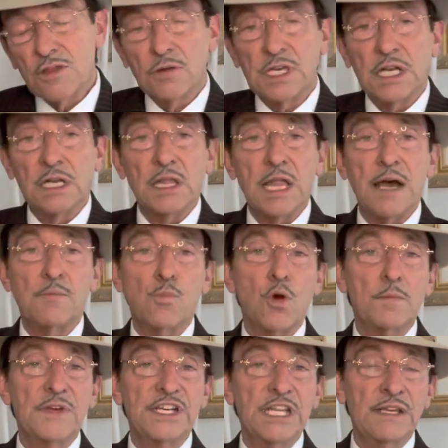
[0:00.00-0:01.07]
will get a lot more
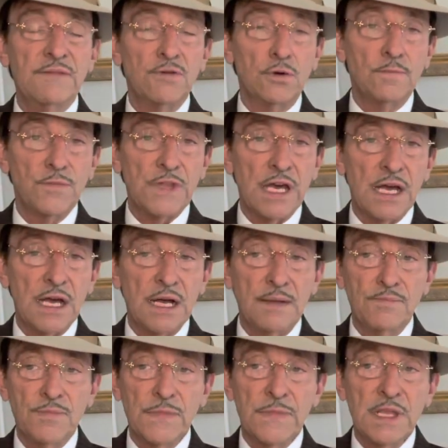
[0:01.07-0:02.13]
medieval.
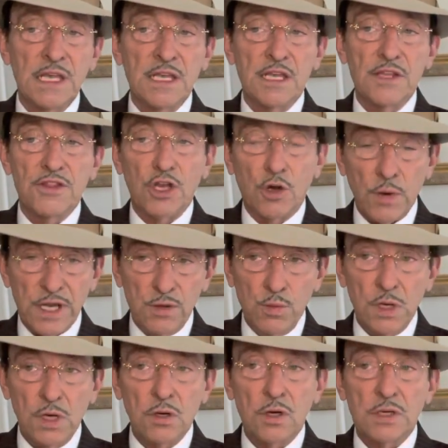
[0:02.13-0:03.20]
The grid
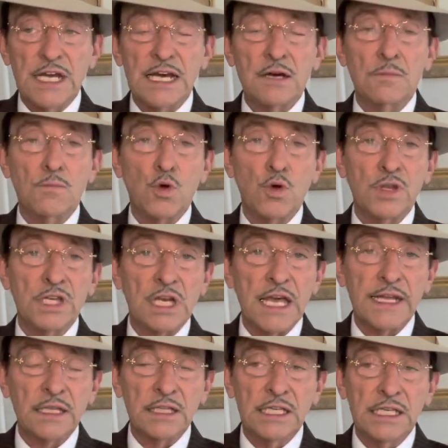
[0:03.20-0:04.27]
will go down more than
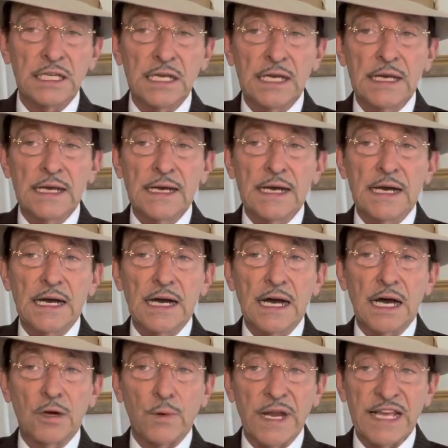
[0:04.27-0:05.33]
likely.
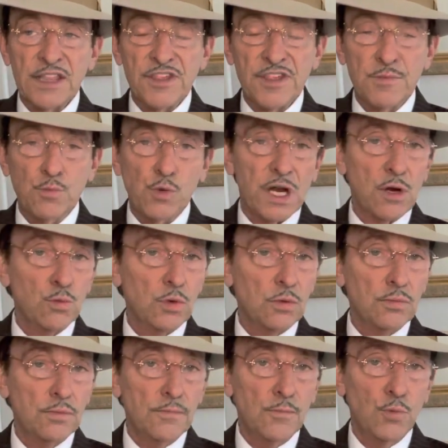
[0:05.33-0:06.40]
Ransomware
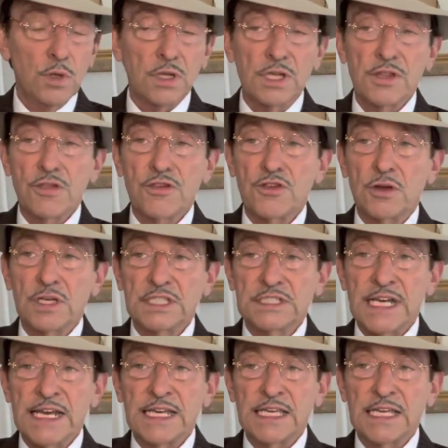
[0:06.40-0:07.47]
will start
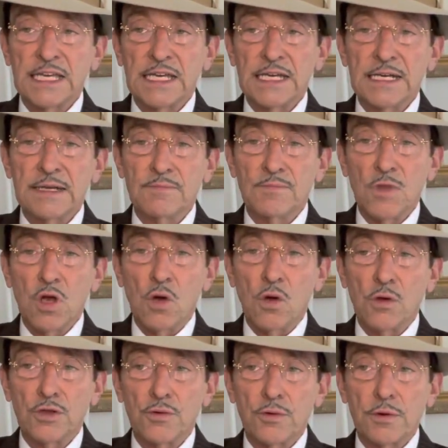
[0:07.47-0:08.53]
attacking
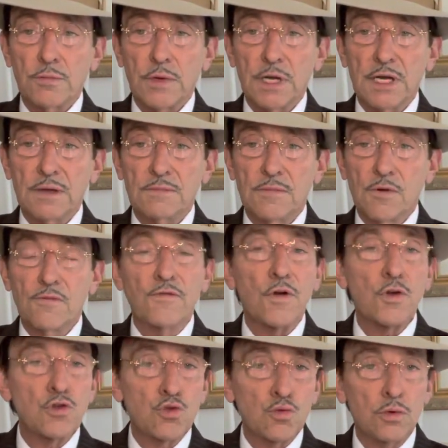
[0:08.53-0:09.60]
all your
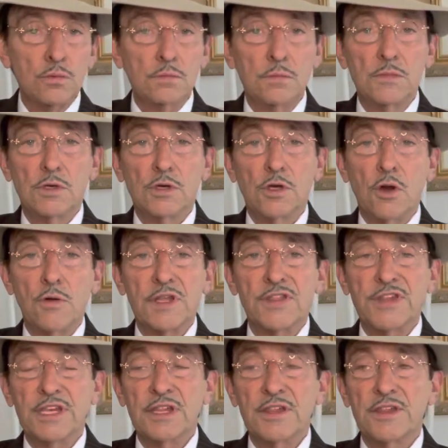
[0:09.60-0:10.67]
virtual
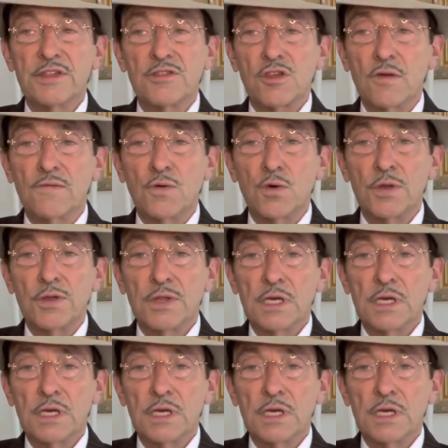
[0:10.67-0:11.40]
currencies and so forth.